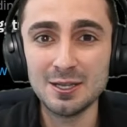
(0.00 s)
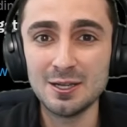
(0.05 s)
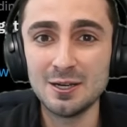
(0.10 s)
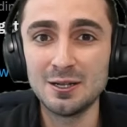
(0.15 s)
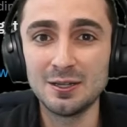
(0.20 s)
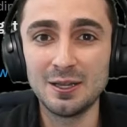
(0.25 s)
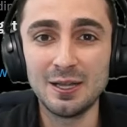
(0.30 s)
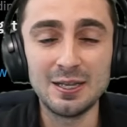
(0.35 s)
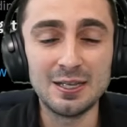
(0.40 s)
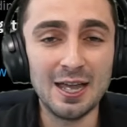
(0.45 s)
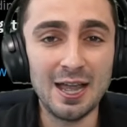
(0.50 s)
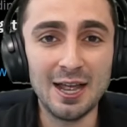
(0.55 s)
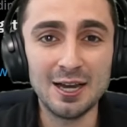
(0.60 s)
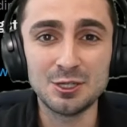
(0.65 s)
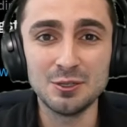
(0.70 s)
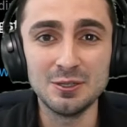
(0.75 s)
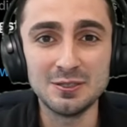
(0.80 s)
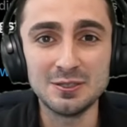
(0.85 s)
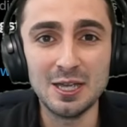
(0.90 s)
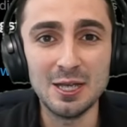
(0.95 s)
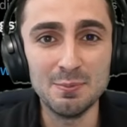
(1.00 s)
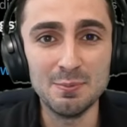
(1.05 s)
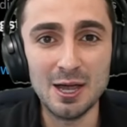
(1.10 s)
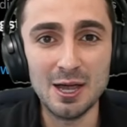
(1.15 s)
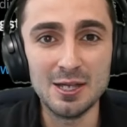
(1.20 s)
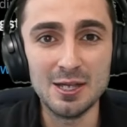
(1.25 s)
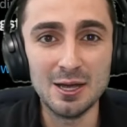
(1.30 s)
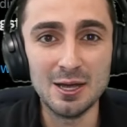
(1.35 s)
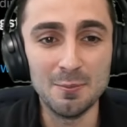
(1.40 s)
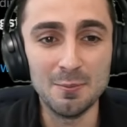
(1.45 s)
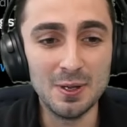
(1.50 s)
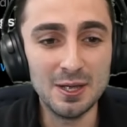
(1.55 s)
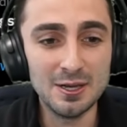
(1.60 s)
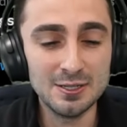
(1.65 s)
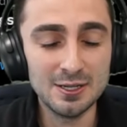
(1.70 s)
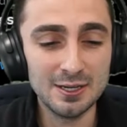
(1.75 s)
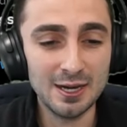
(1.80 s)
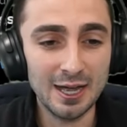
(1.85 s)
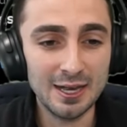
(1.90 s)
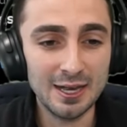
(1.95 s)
gonna like actually say my opinion.